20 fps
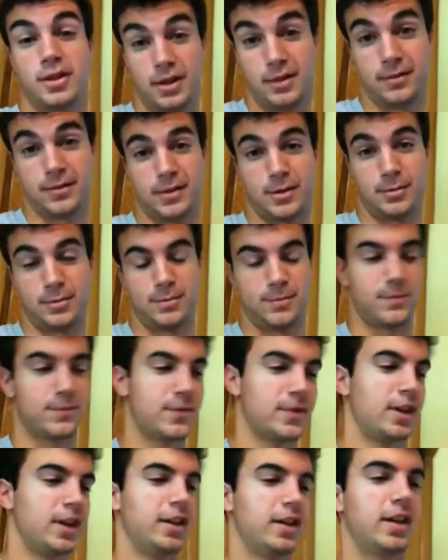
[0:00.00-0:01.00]
loving them.
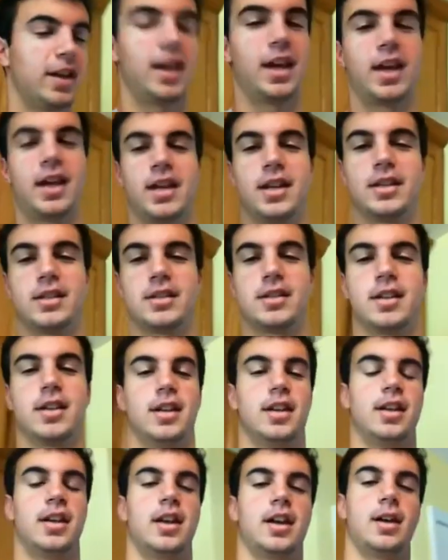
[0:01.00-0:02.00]
And
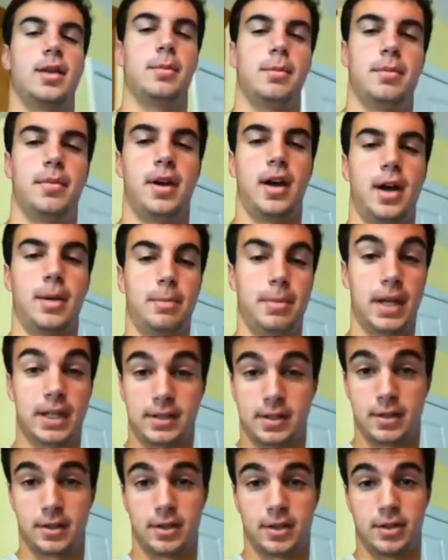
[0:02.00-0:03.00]
I'm
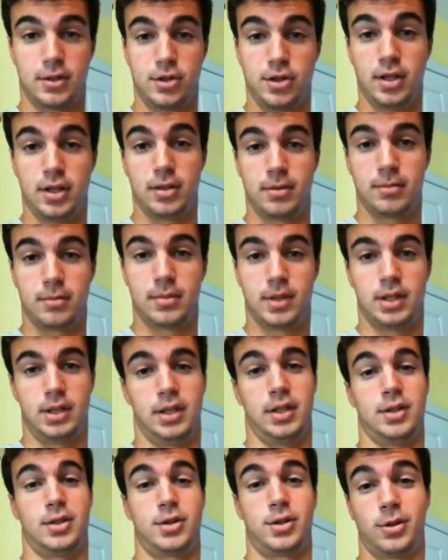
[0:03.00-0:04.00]
about to go to the gym and
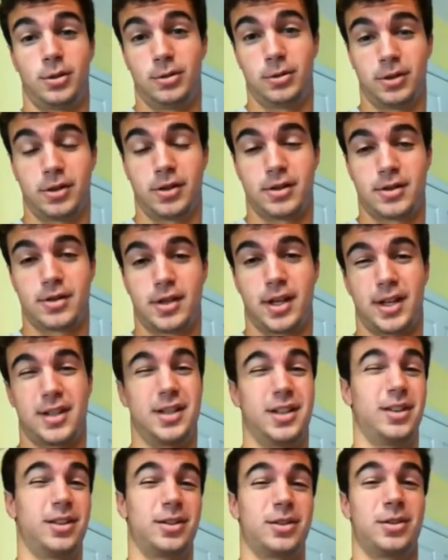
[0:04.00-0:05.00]
hit shoulders. I
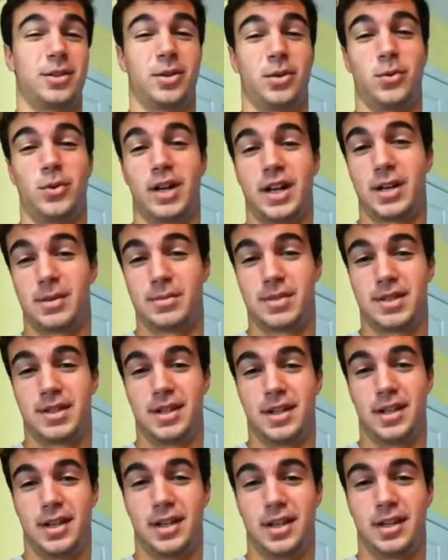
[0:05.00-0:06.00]
could either go to the
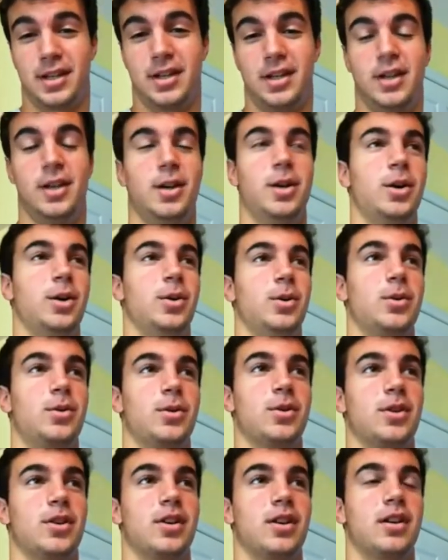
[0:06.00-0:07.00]
YMCA
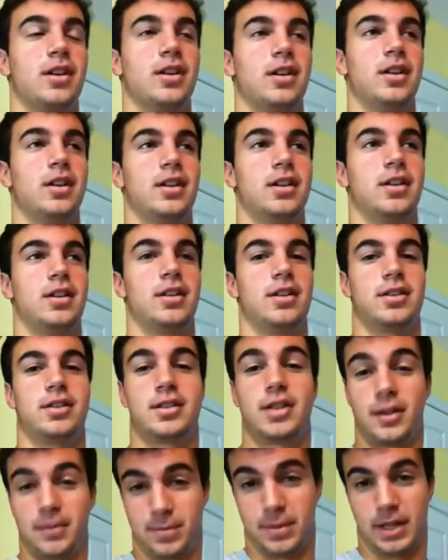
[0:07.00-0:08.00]
or
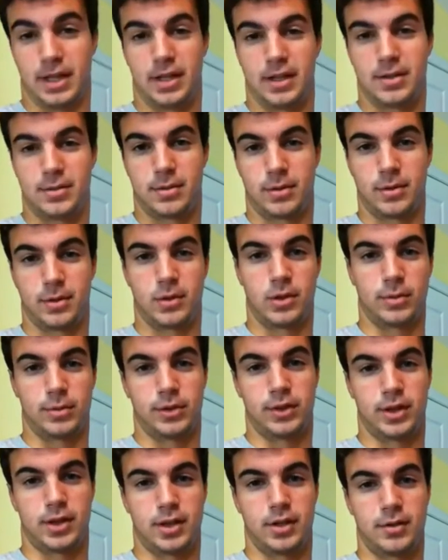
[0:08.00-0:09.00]
Tough Bodies, where they
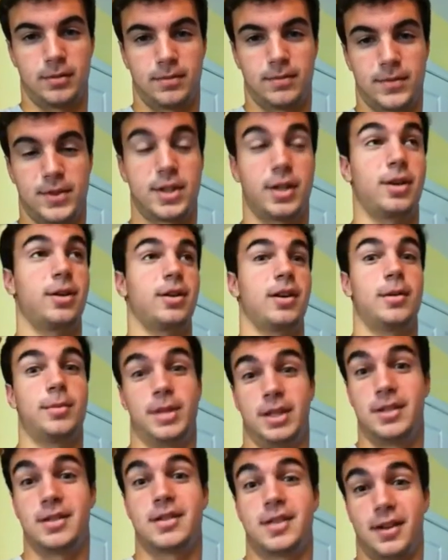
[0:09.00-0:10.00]
normally go. So I'm
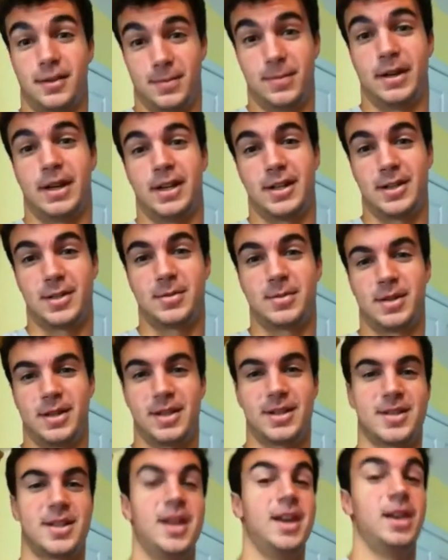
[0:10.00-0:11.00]
hitting Tough Bodies
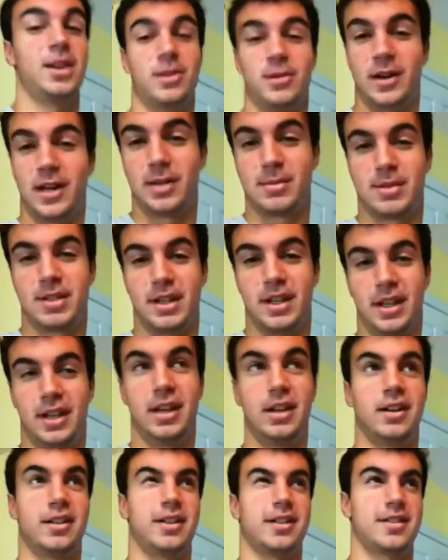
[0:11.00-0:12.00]
because the
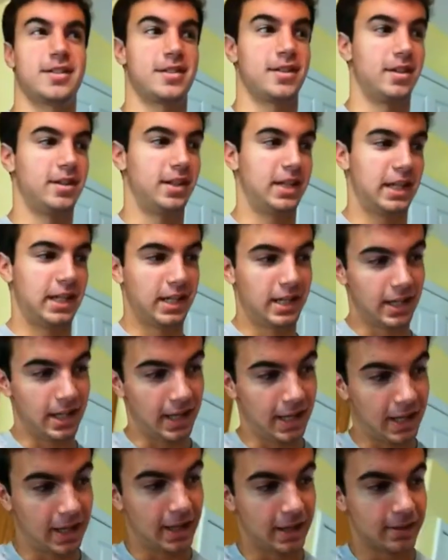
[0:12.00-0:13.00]
YMCA on a Sunday
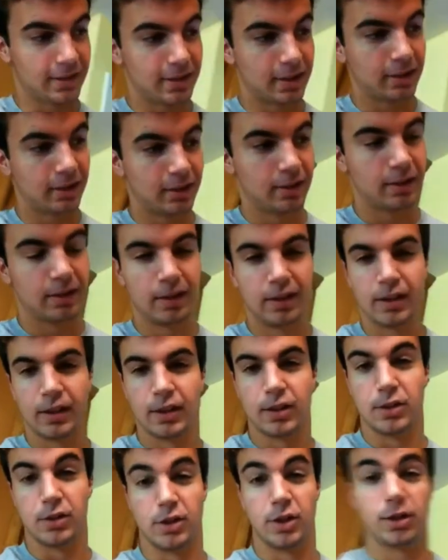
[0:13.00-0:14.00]
at
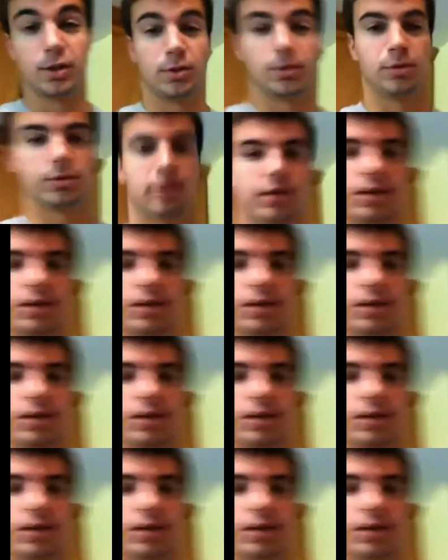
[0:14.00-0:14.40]
noon,